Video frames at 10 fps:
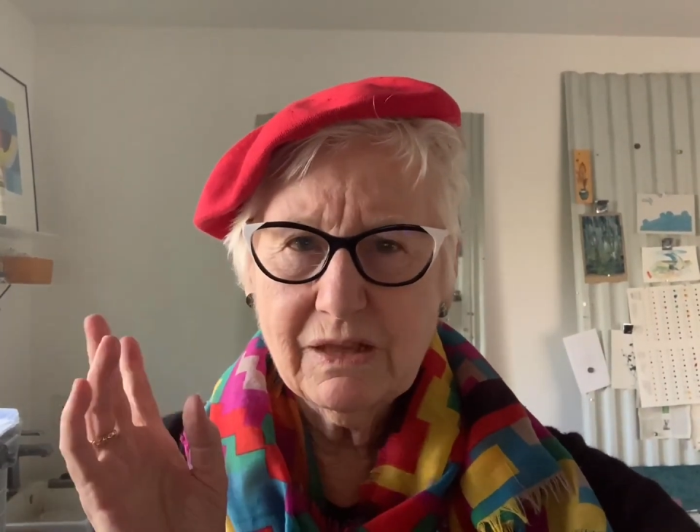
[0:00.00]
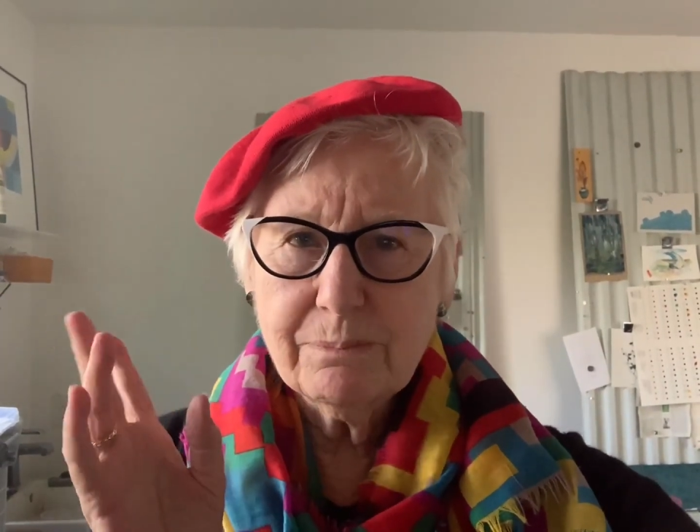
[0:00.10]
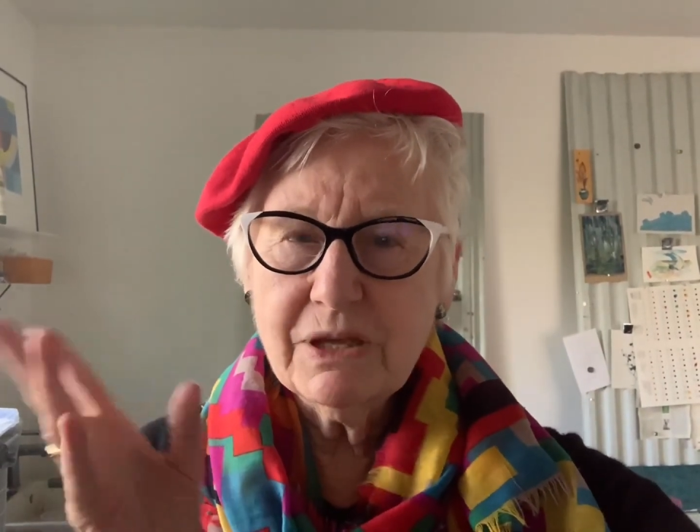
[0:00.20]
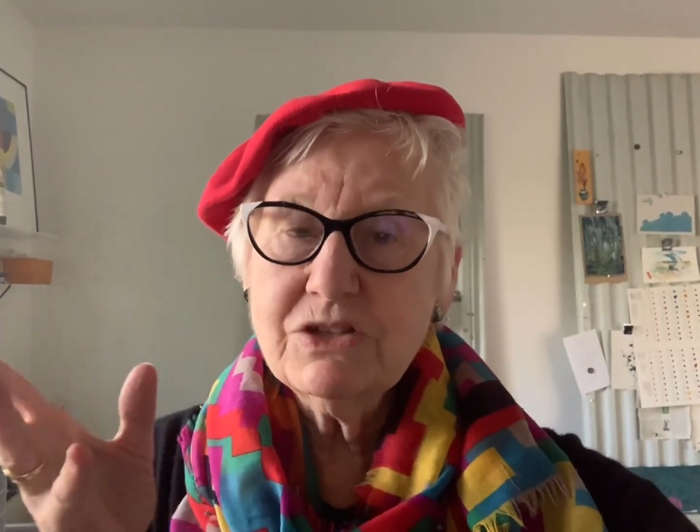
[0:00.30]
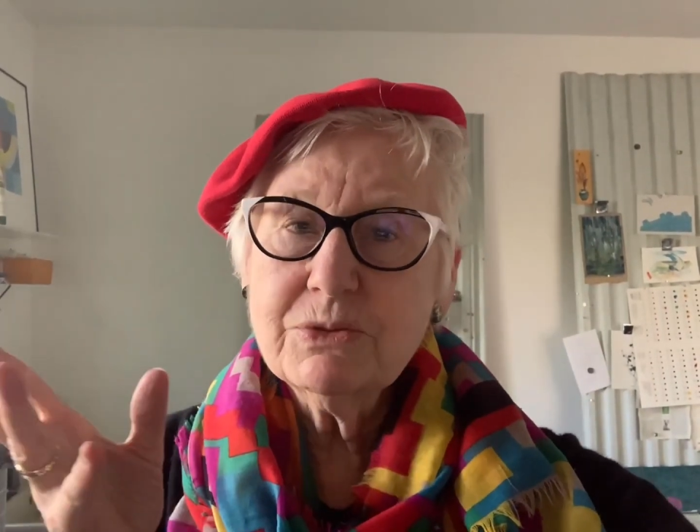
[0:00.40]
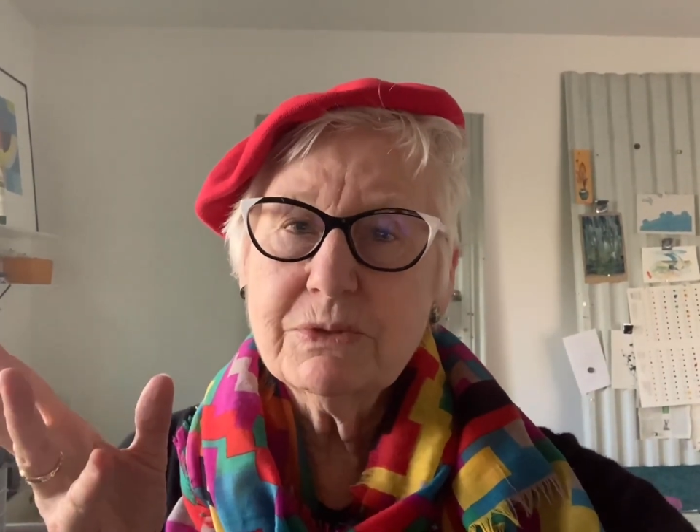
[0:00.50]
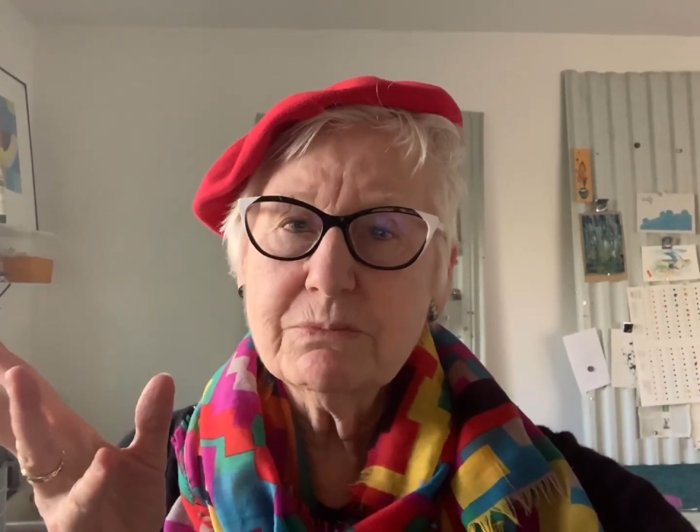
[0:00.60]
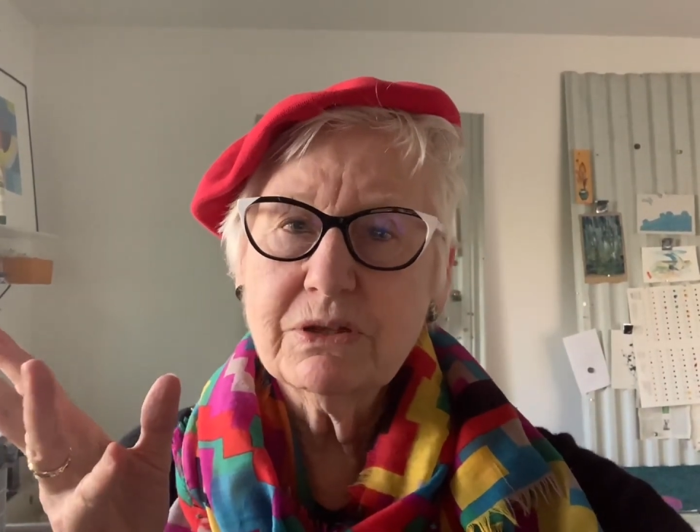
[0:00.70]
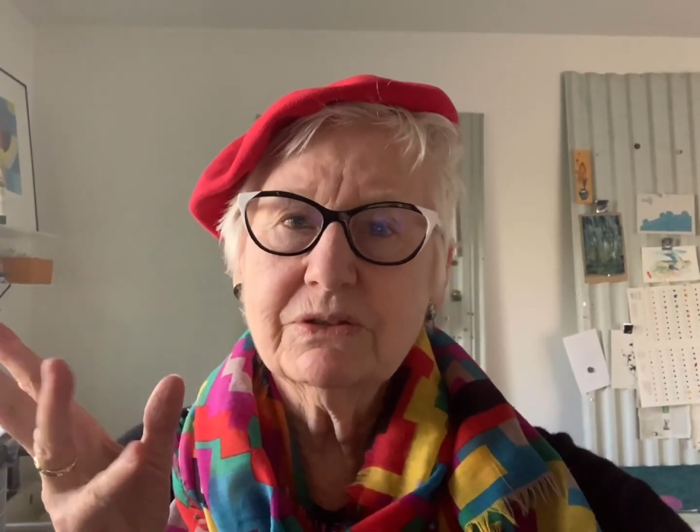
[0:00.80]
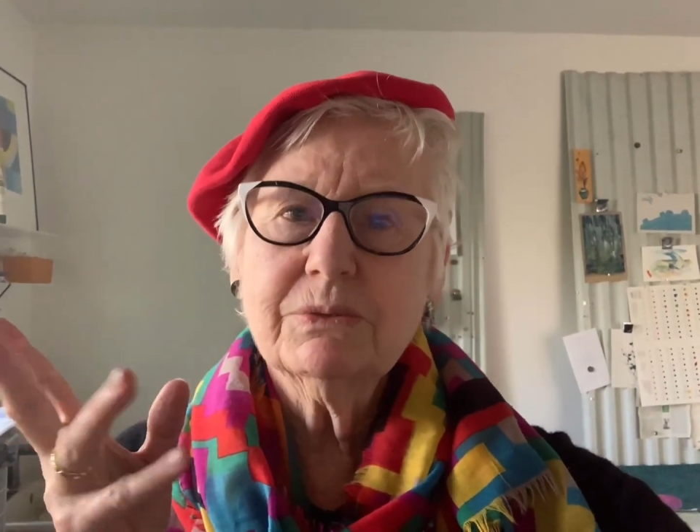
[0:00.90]
Benjamin
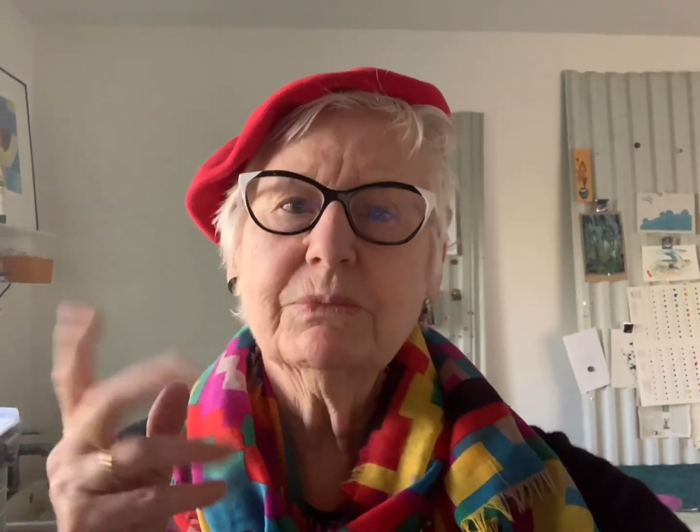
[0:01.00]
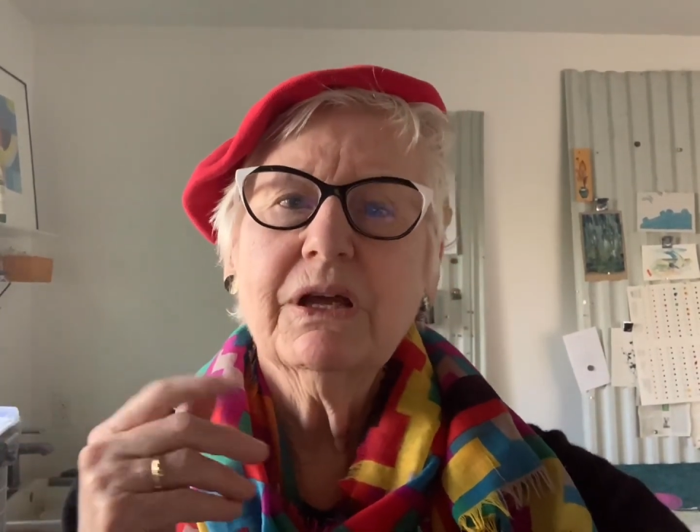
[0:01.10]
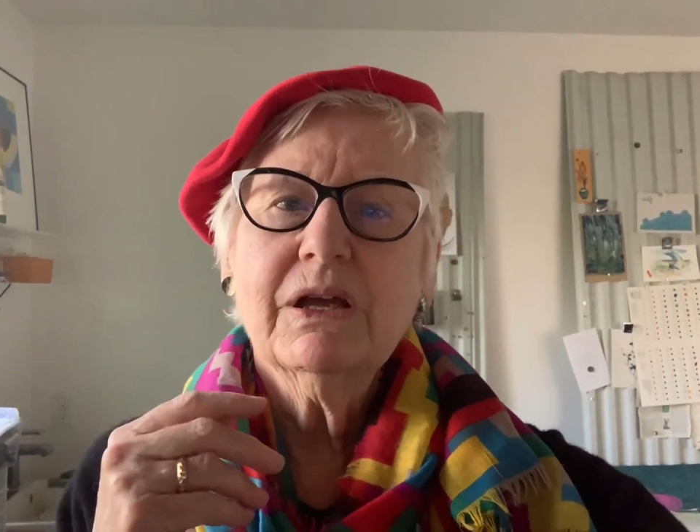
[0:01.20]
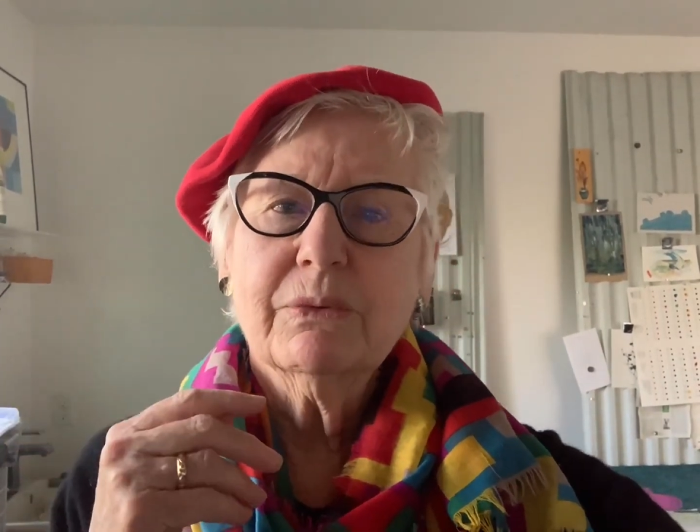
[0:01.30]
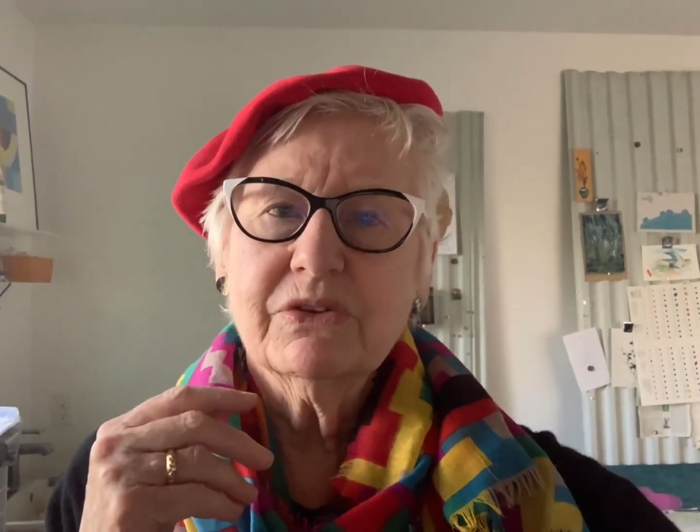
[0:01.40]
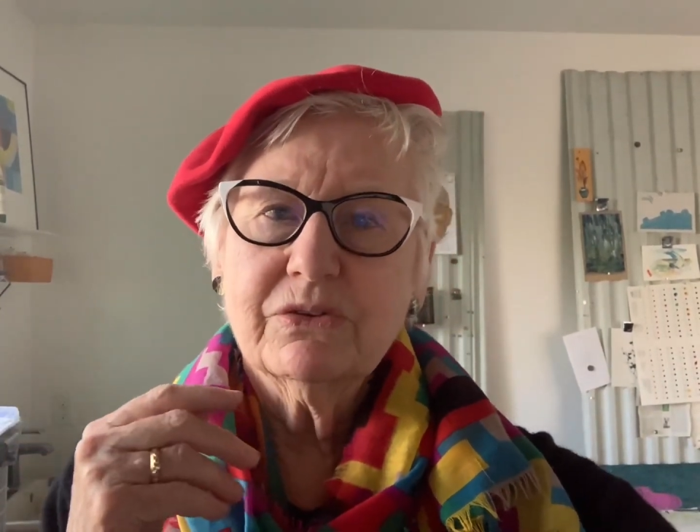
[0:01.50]
Bloom was a